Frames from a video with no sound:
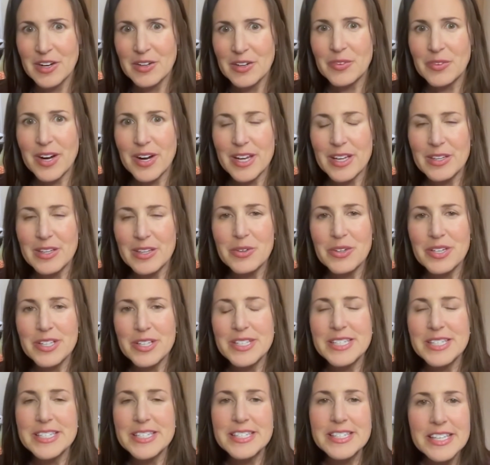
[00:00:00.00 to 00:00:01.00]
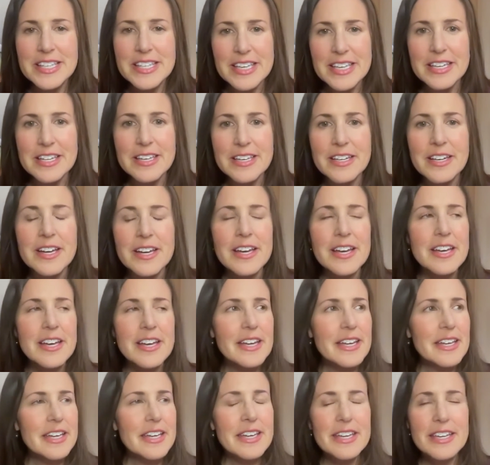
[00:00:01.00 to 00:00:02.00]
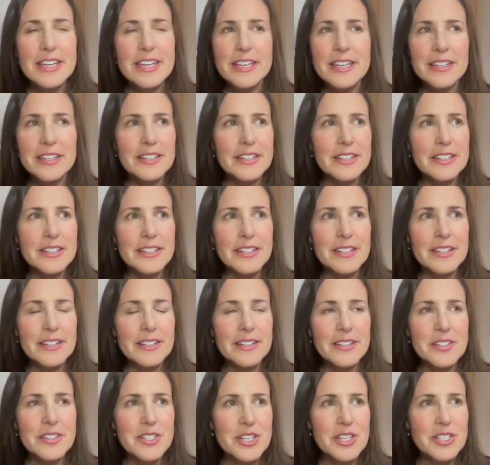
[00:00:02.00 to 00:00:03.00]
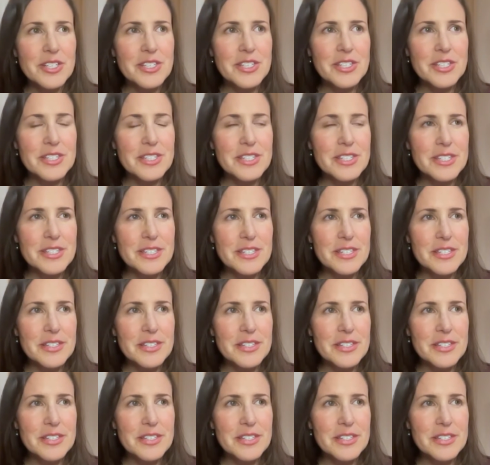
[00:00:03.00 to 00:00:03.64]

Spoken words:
right, you could see he just,